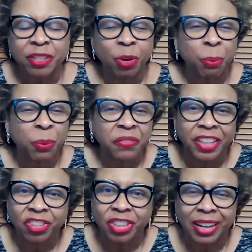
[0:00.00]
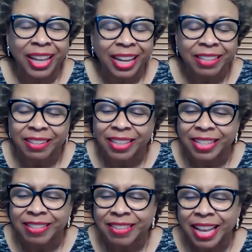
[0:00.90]
her professional
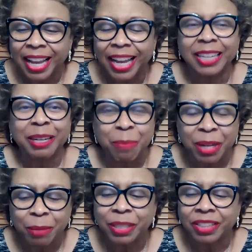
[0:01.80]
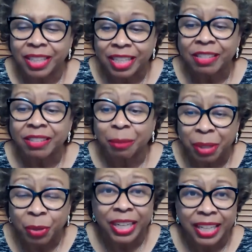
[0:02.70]
excellence, and commitment to this
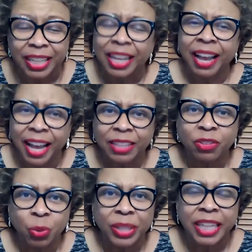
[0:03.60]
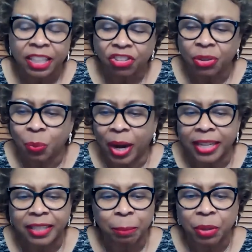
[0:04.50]
community and to a
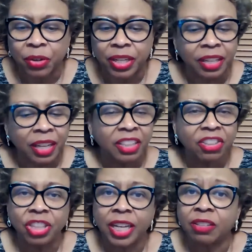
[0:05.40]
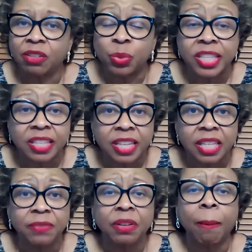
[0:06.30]
nationwide community, she has
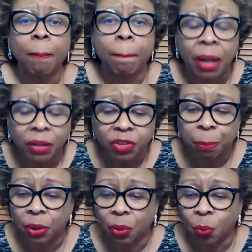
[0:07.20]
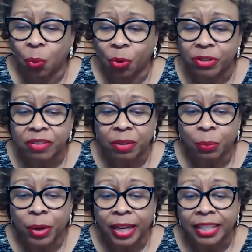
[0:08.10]
received multiple awards and
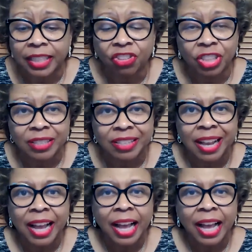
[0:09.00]
recognitions.